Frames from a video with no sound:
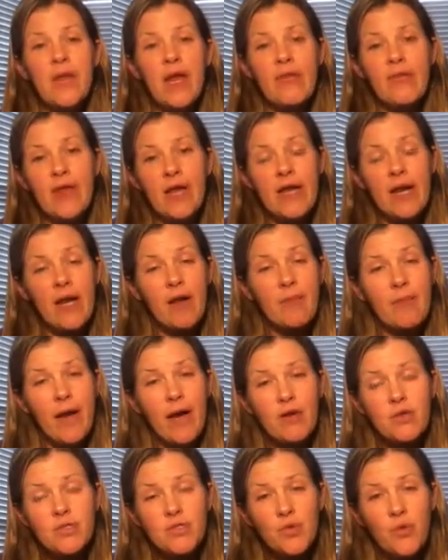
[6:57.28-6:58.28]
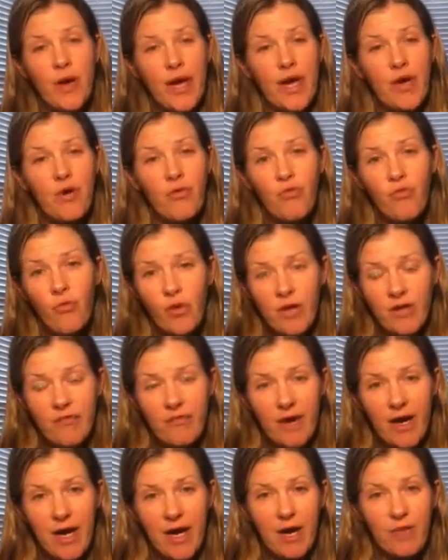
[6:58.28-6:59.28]
And then at about
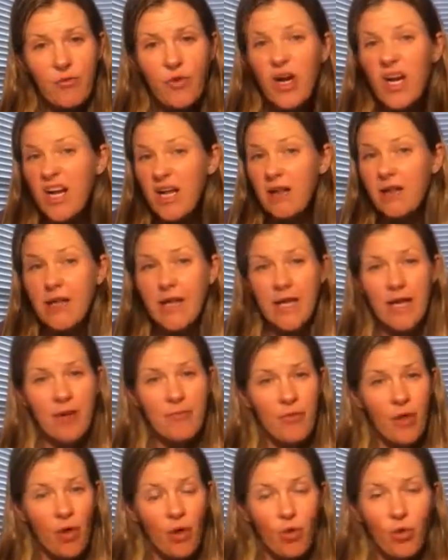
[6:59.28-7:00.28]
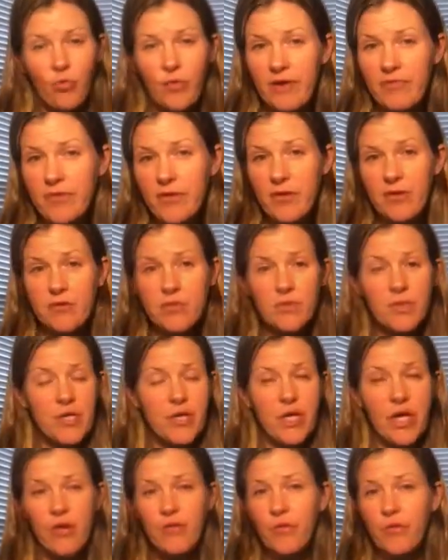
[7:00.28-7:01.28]
12:45, we're going to clean up the whole refuge. We're
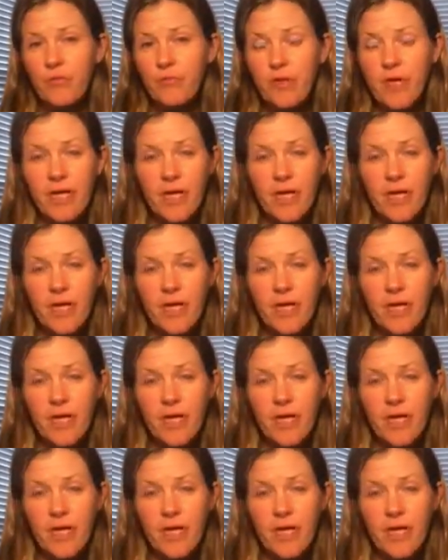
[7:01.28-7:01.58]
going to go through and